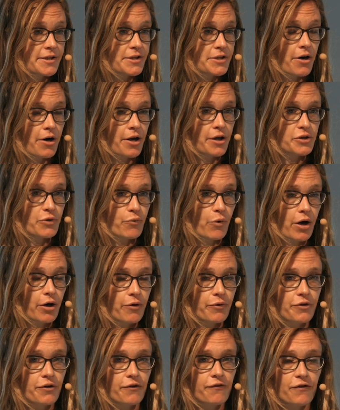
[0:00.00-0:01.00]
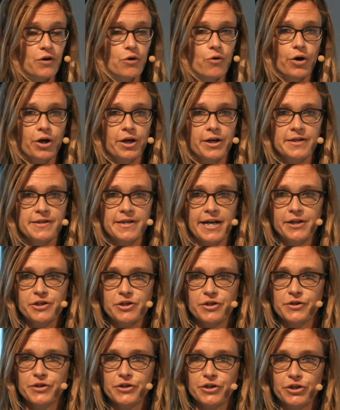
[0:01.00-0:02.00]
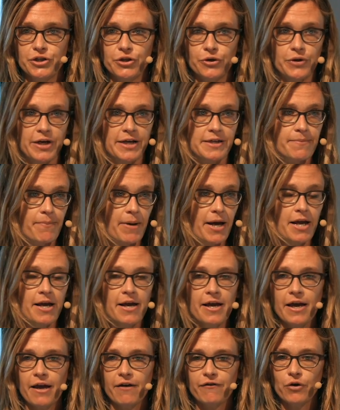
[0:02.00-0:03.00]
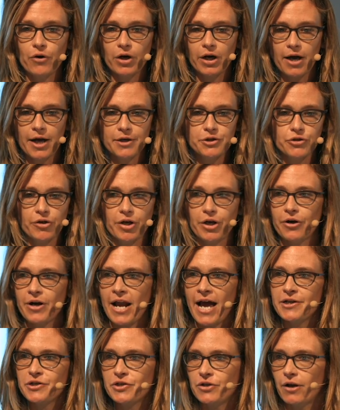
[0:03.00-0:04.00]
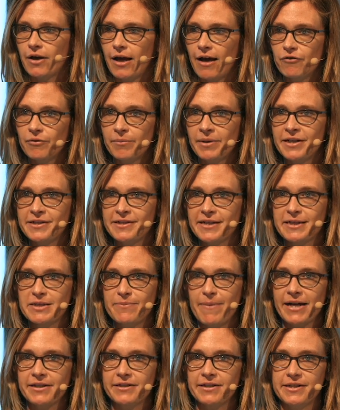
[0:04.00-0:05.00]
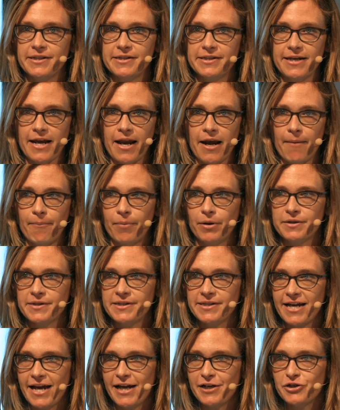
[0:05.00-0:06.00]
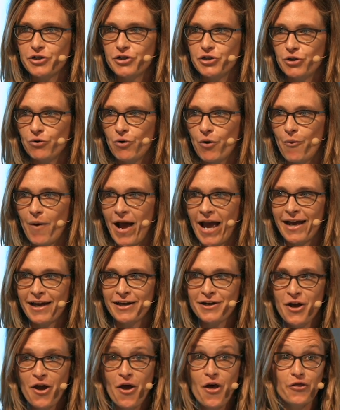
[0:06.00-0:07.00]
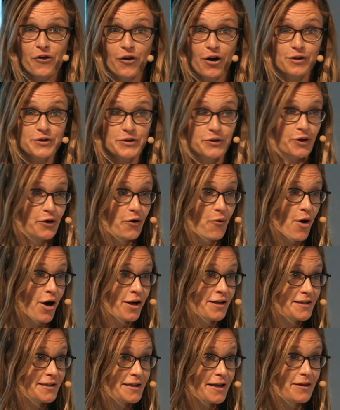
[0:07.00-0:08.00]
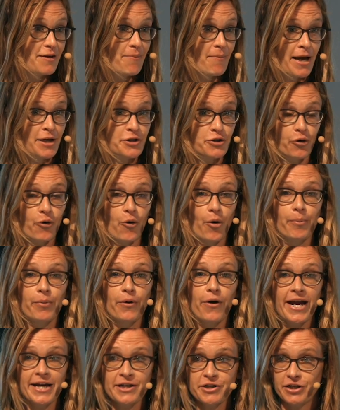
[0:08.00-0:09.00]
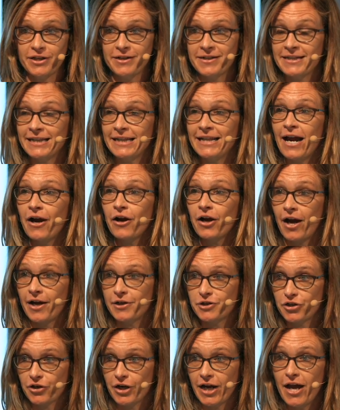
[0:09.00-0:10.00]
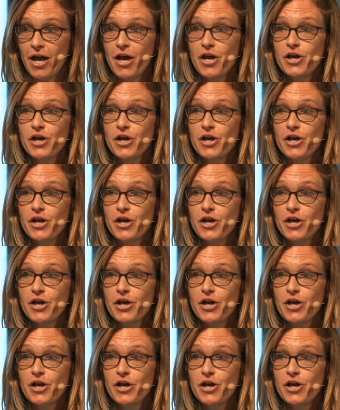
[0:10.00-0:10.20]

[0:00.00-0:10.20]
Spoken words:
starting to work with a few organizations to do this. But if your country, your national government is expected to stand up on stage and do a weigh-in, they're also going to want to see the major corporations in their country